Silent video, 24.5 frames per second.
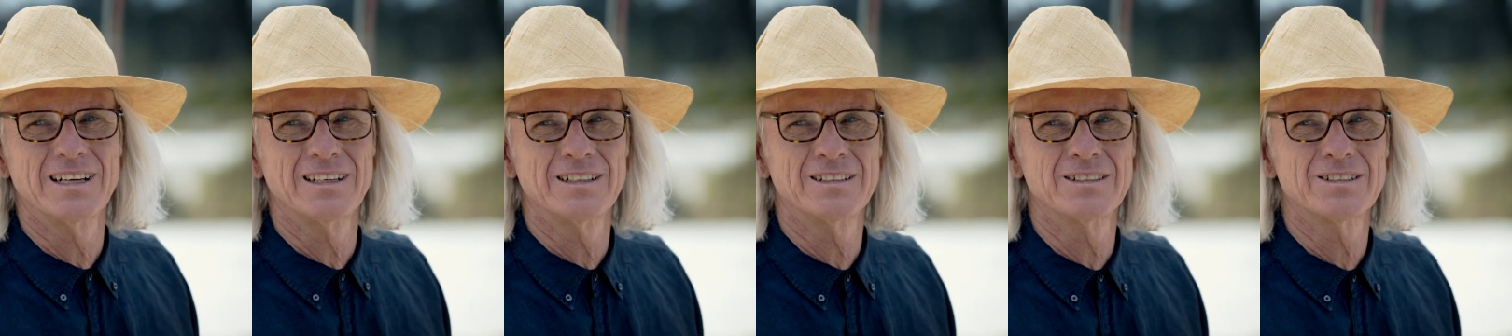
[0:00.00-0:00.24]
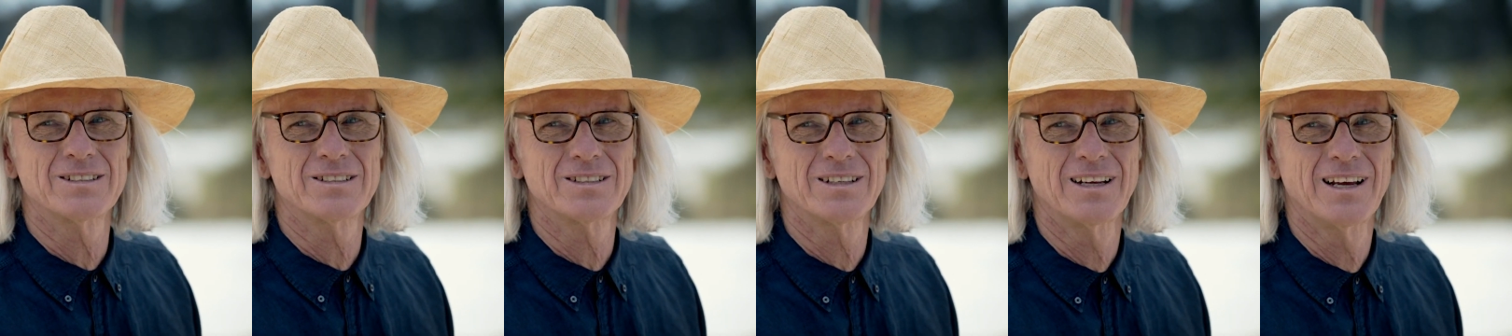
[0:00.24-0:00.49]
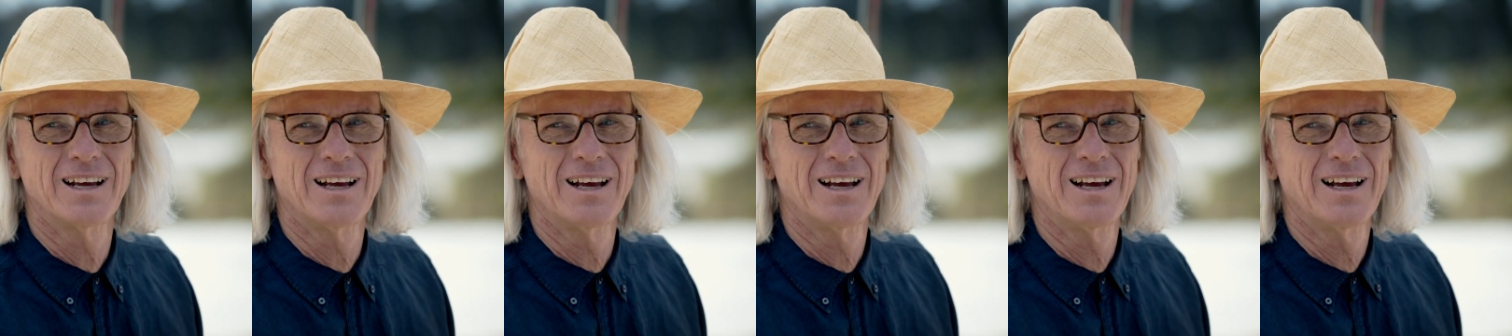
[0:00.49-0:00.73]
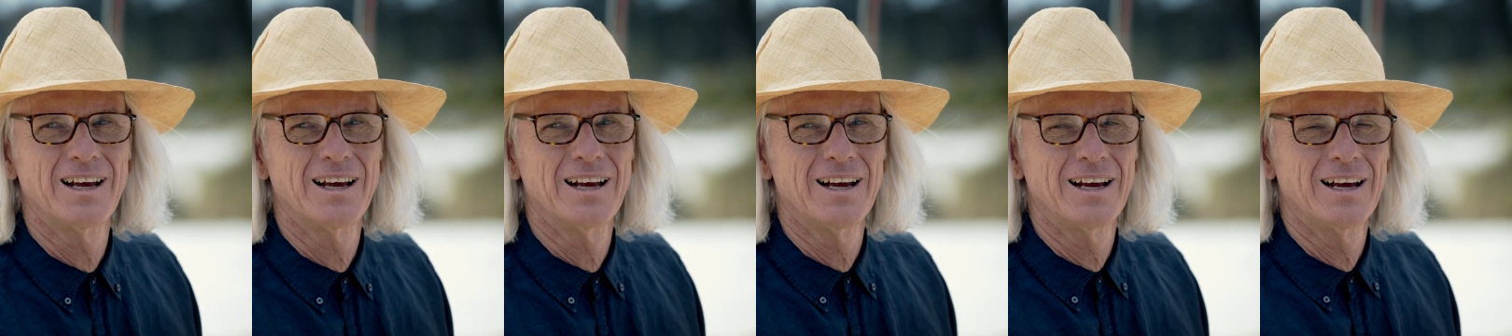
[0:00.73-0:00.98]
and
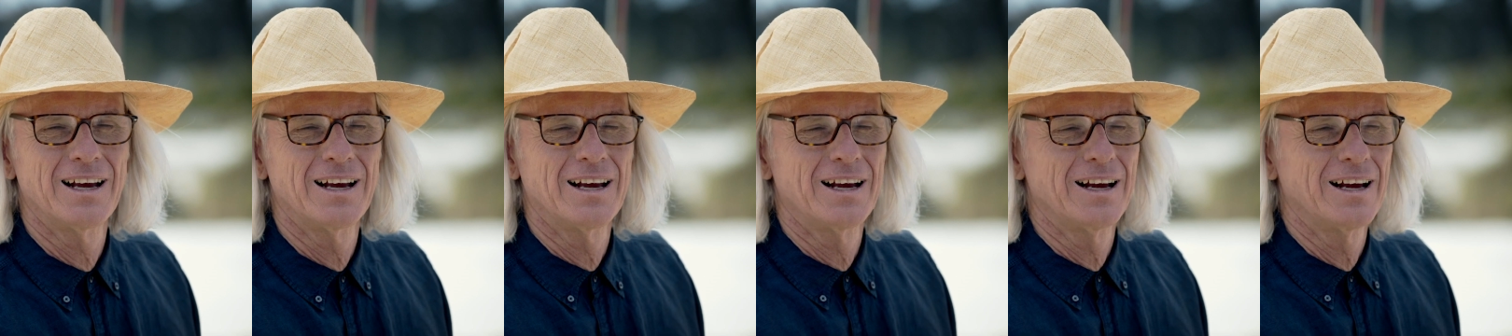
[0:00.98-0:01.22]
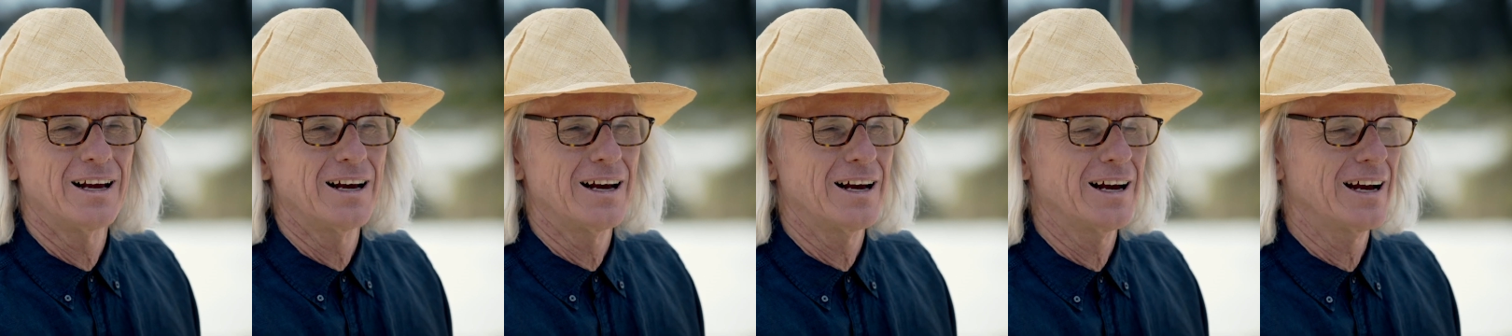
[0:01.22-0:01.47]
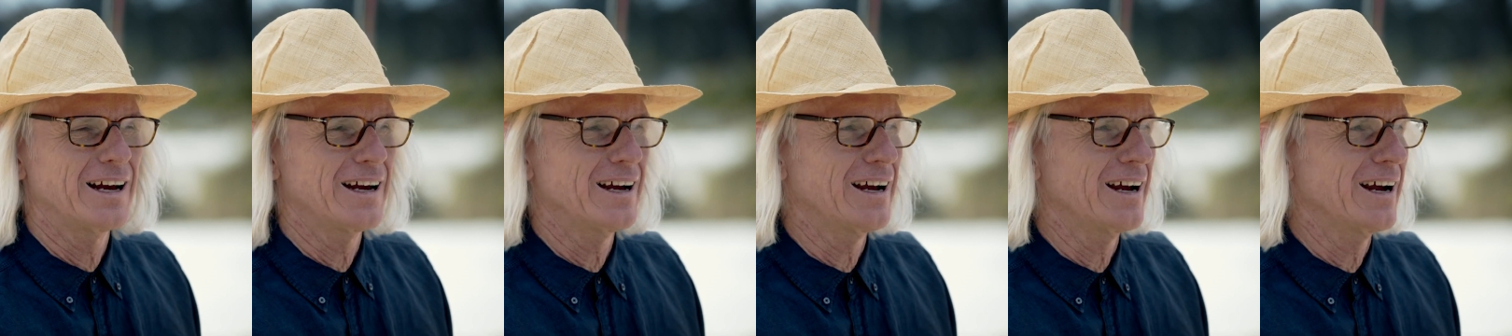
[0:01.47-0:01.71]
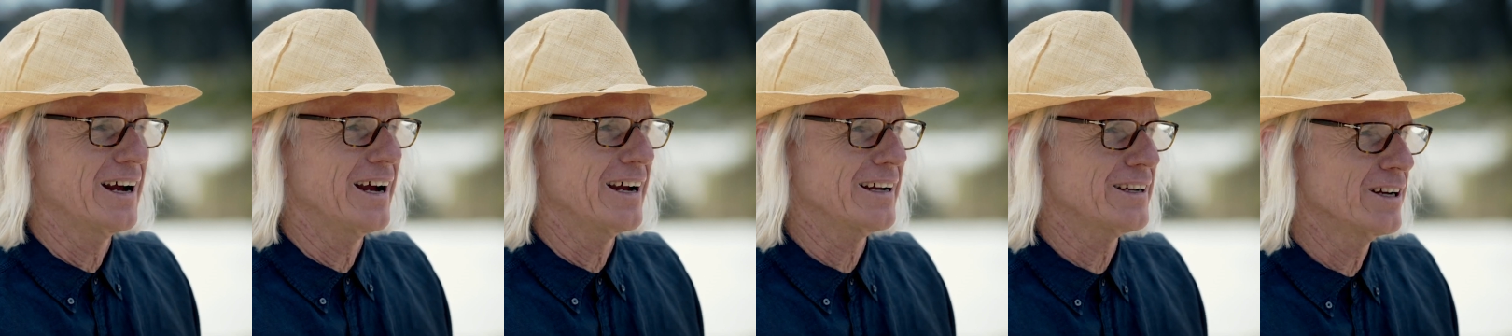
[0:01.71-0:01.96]

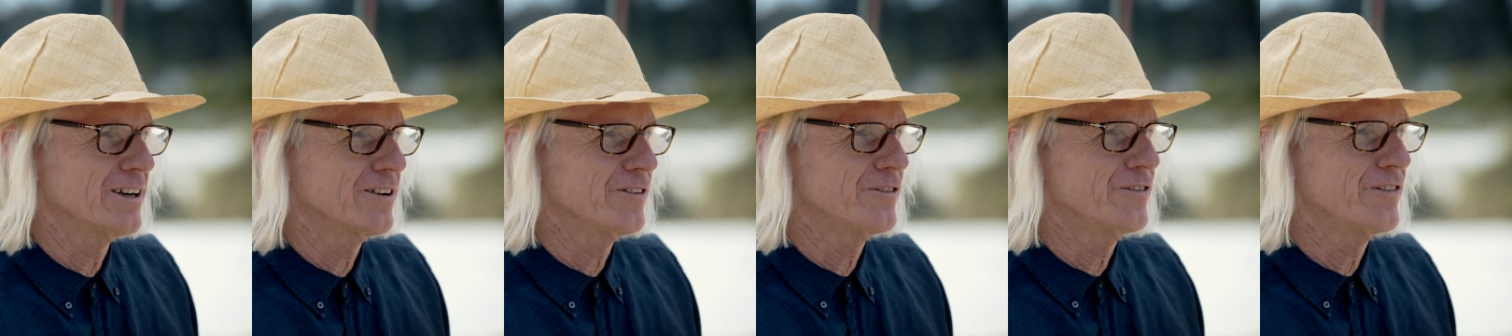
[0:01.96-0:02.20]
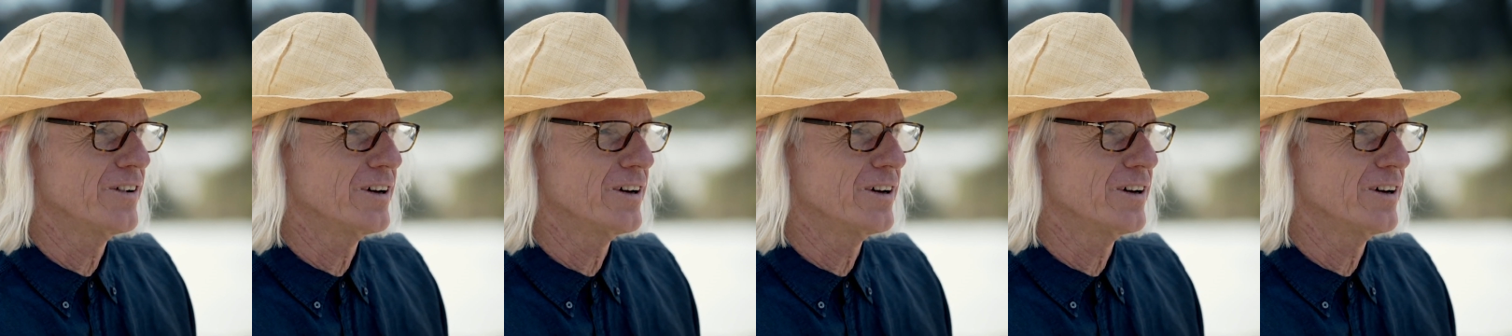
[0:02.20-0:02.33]
I kind of